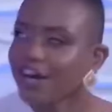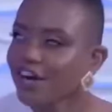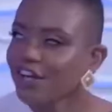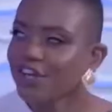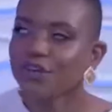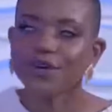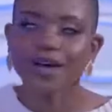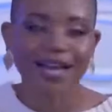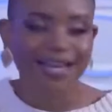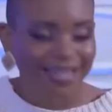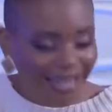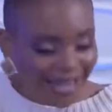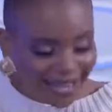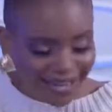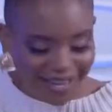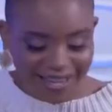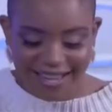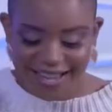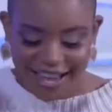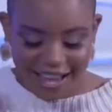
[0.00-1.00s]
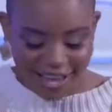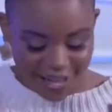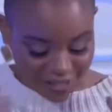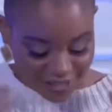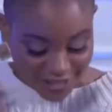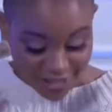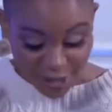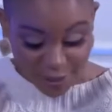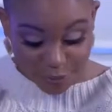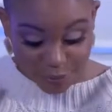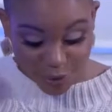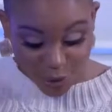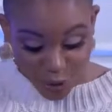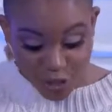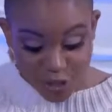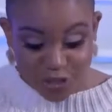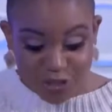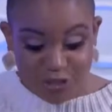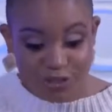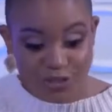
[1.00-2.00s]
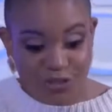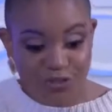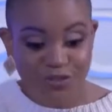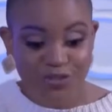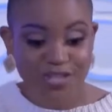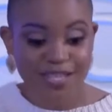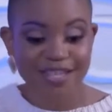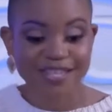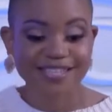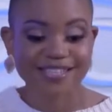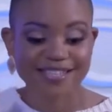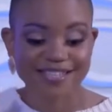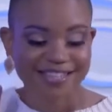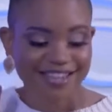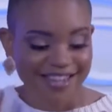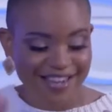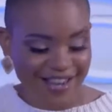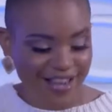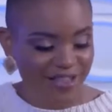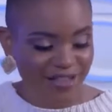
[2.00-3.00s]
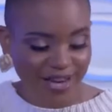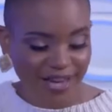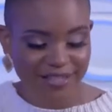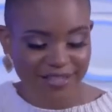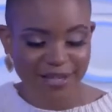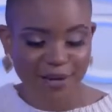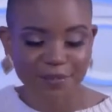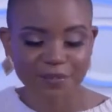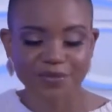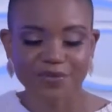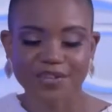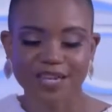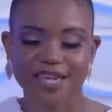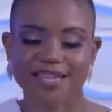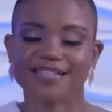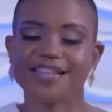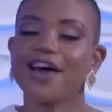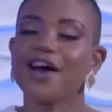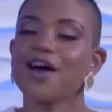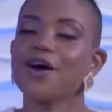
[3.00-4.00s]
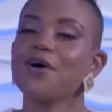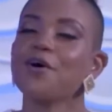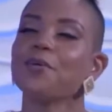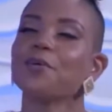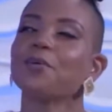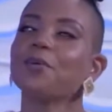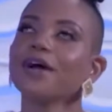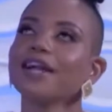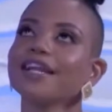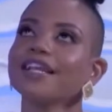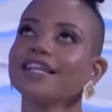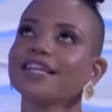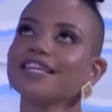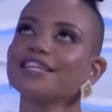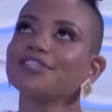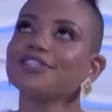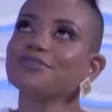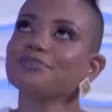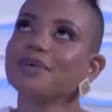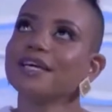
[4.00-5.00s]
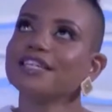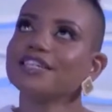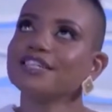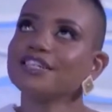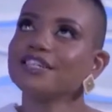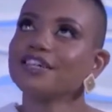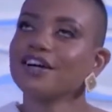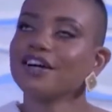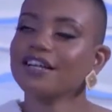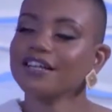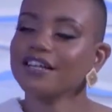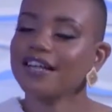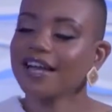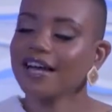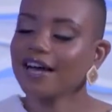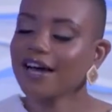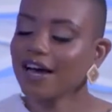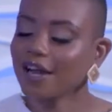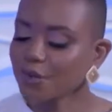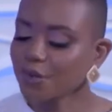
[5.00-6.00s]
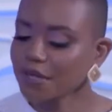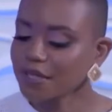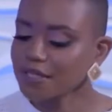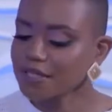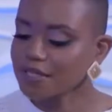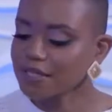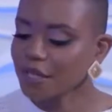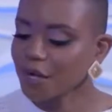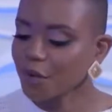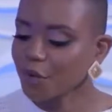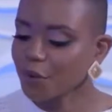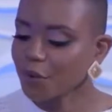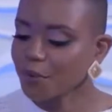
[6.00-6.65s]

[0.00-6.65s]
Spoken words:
you. I get it. I am going to do this in the next couple of days. One of the things you mentioned earlier that I kind of wanted to circle